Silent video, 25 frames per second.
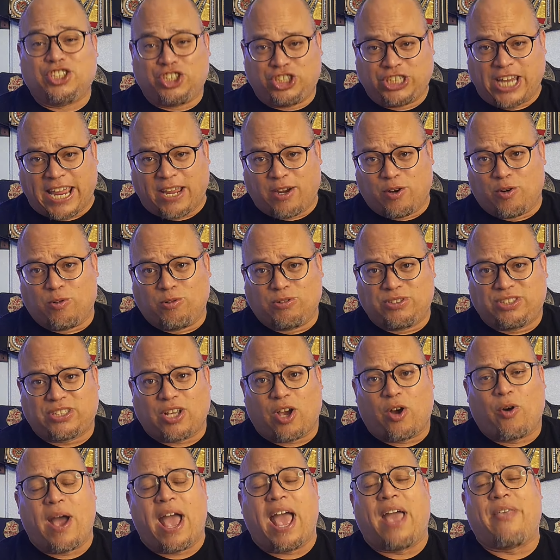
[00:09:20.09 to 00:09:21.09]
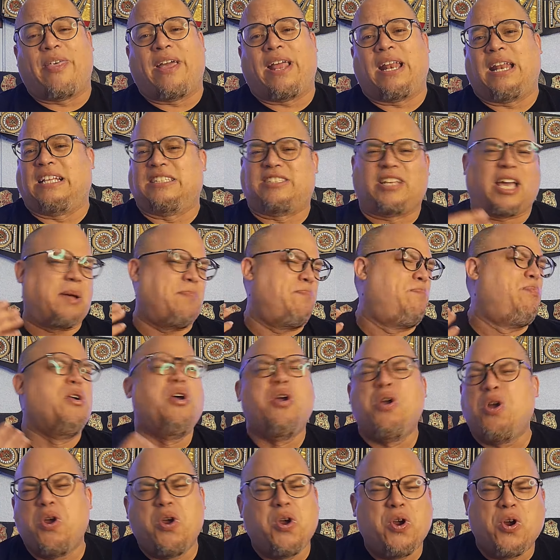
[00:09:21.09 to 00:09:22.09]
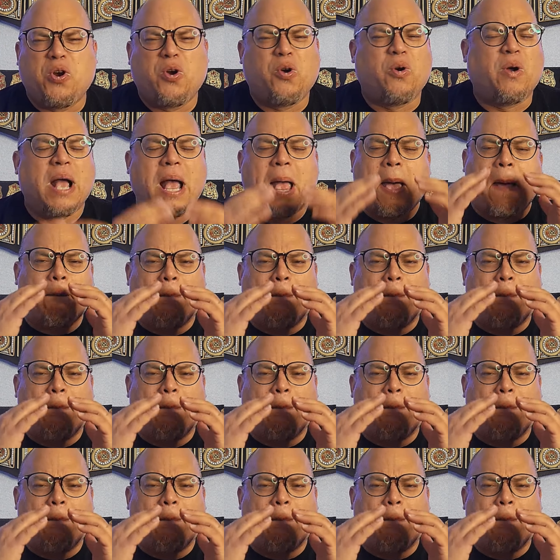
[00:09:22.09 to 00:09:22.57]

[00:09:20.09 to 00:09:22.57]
Jey Uso, and then it's like boo,